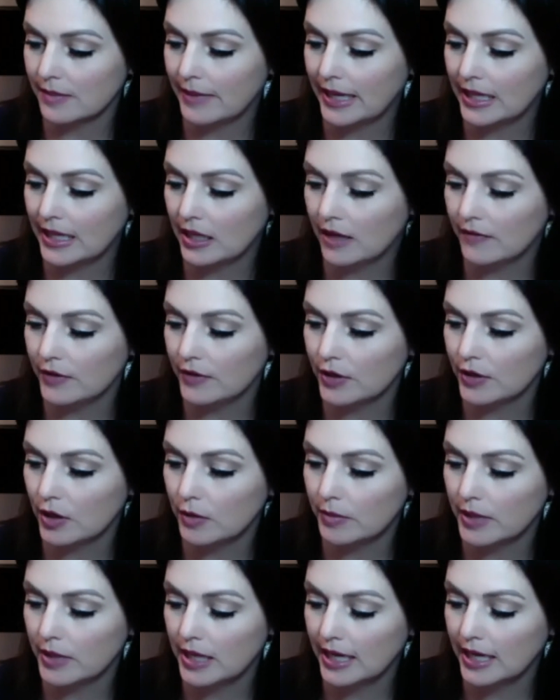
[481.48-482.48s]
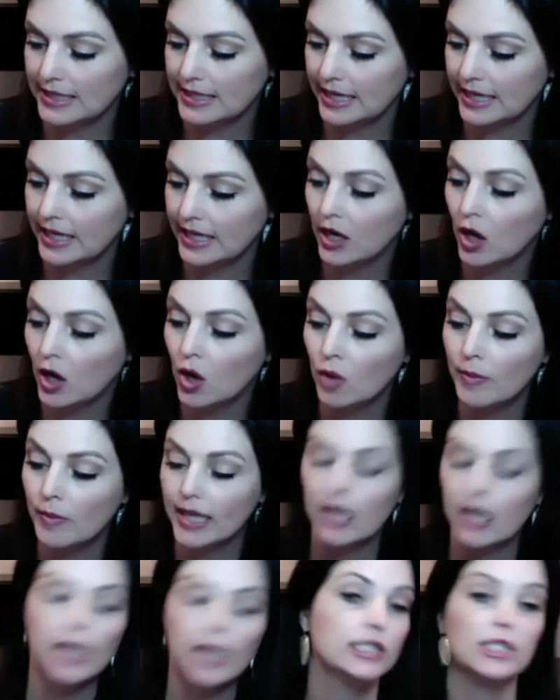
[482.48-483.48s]
I love your notebook idea. And oh my
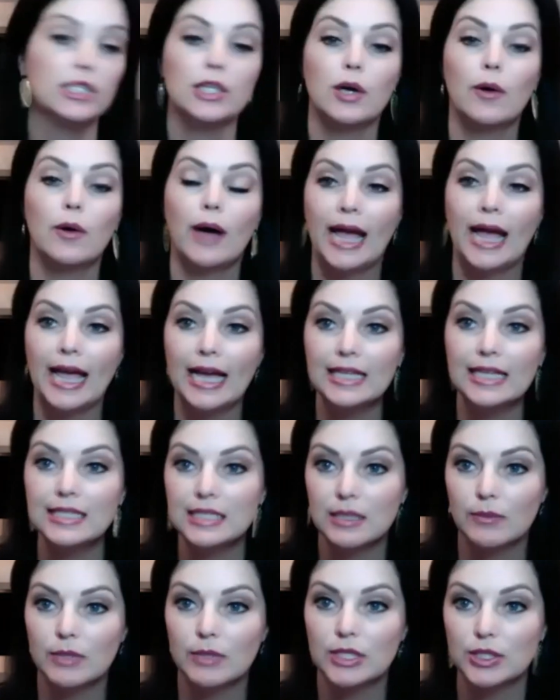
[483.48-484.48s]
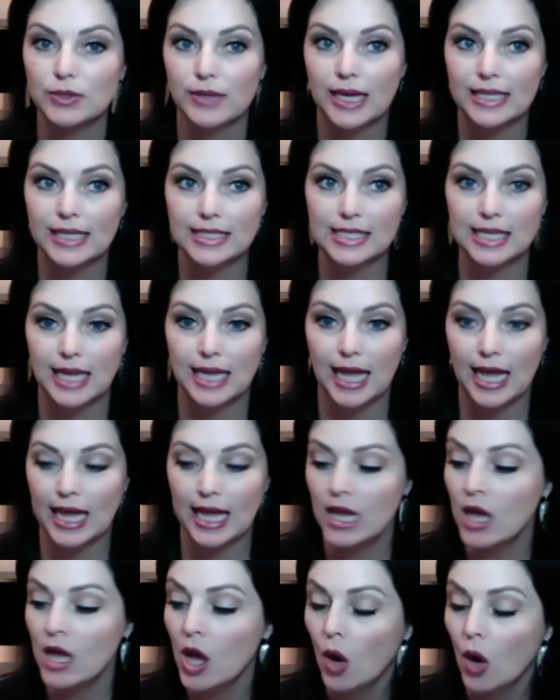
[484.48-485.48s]
gosh, so I had someone do that
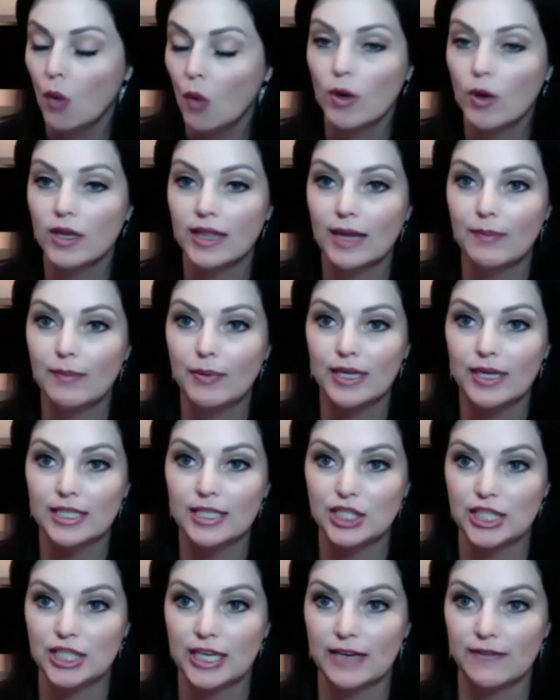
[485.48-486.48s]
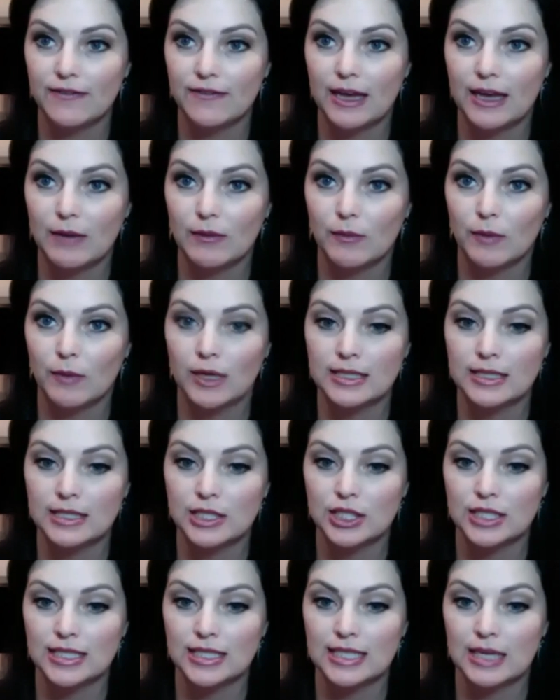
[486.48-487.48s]
today where they put a GIF that was
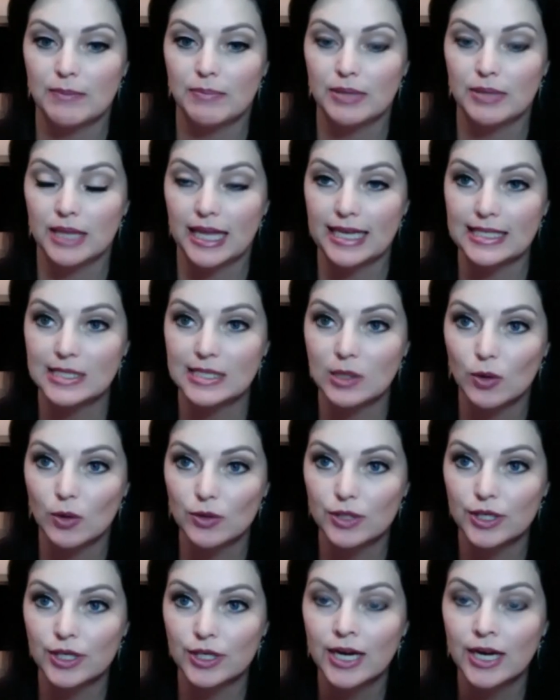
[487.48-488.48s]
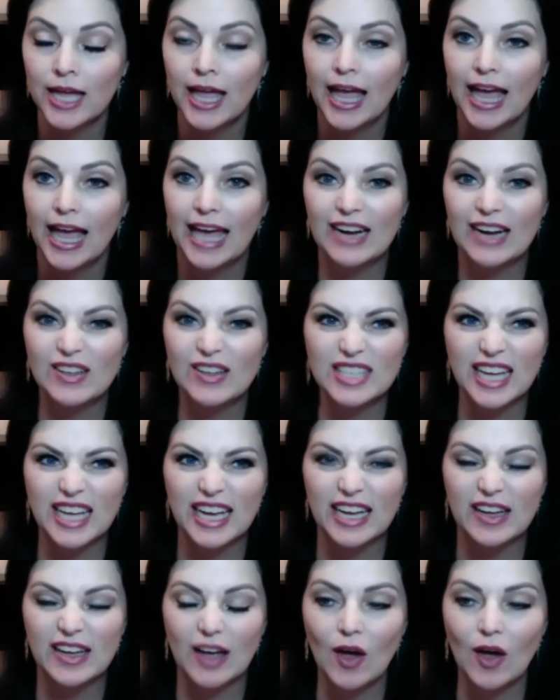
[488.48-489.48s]
just said placeholder. And I was like,
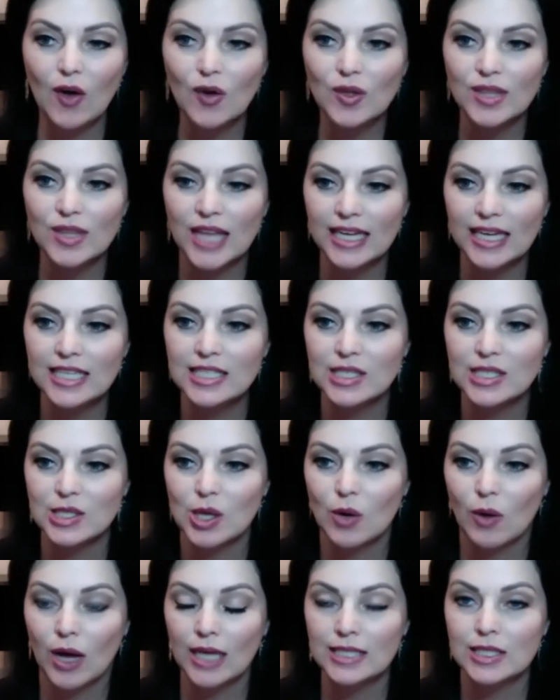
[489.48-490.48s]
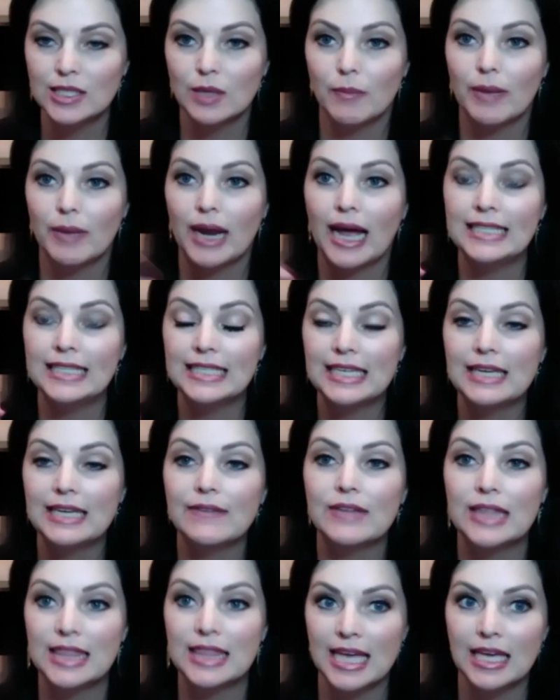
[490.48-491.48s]
oh, that is so awesome. But I didn't
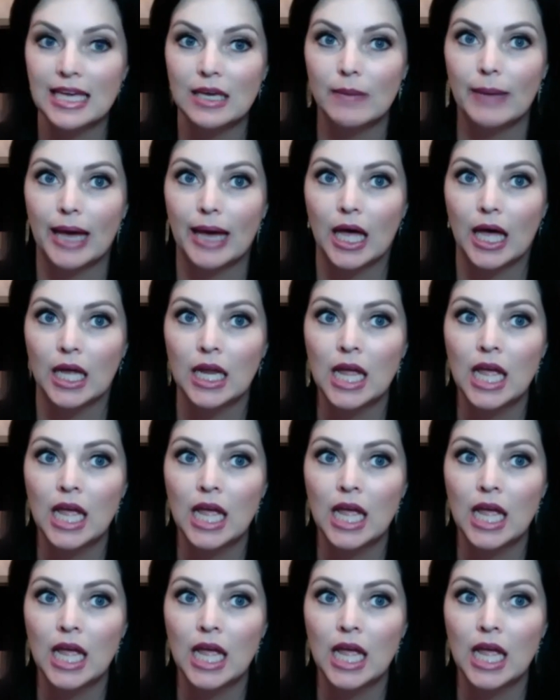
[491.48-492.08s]
even think about,